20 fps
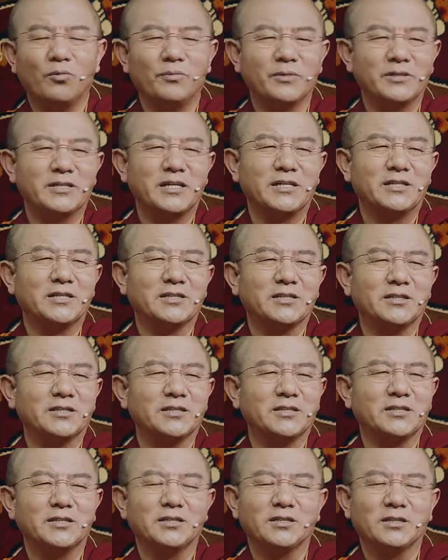already
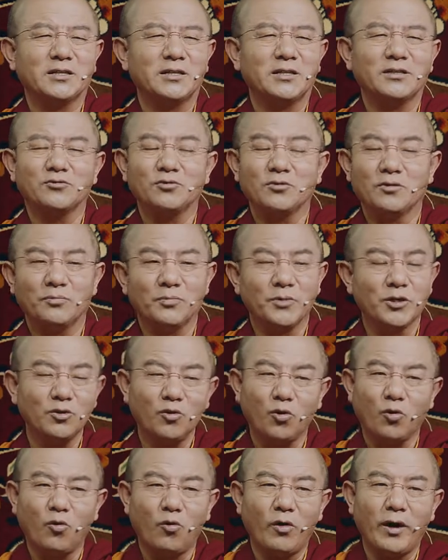enlightened, is already
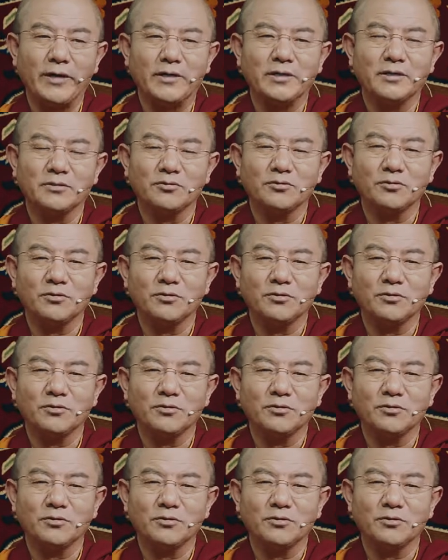awakened.